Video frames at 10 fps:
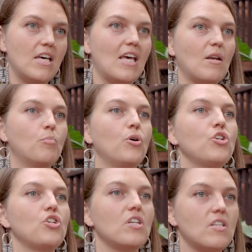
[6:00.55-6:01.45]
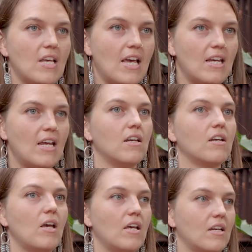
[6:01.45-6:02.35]
that pushes and,
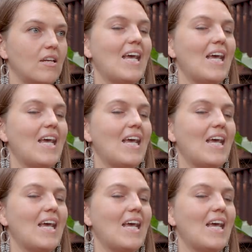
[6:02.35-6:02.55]
and, and